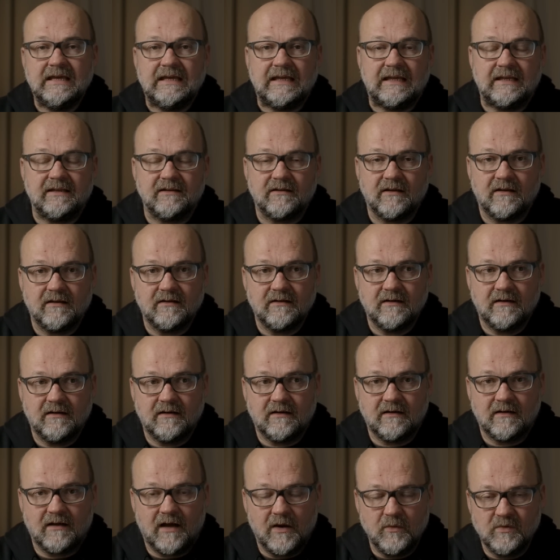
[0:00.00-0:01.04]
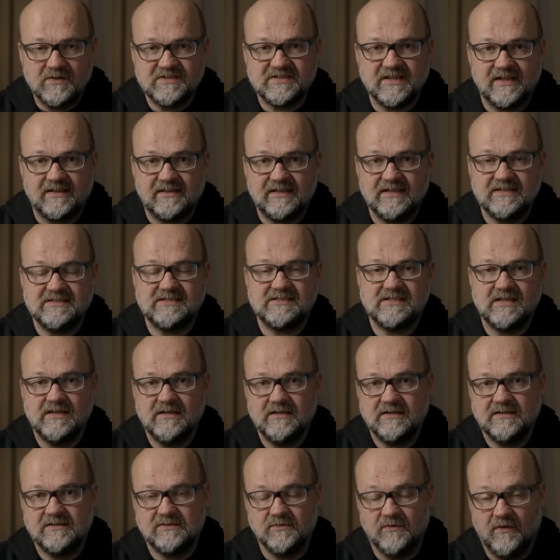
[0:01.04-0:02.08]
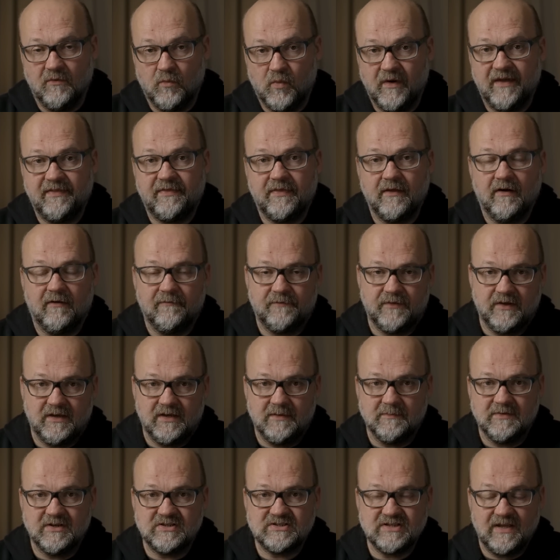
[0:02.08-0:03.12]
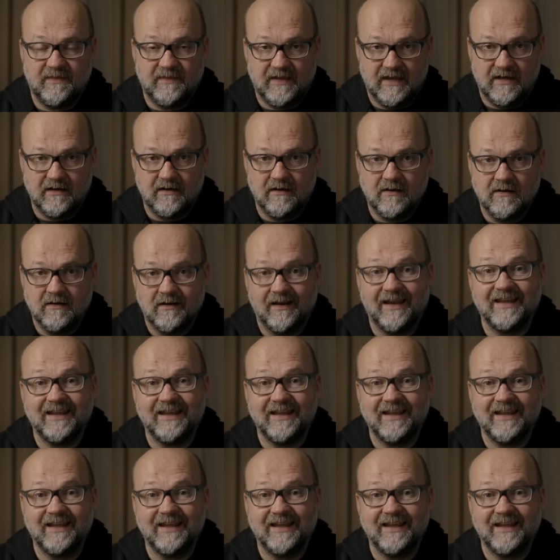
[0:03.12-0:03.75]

And I will set this to the width of the image and then